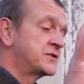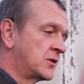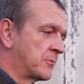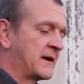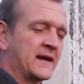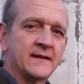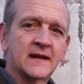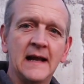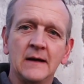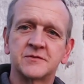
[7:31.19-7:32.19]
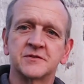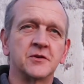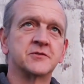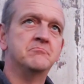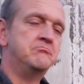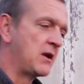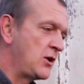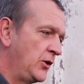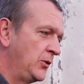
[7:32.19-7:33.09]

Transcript: Plus you've got breaking the clouds, so it's nice and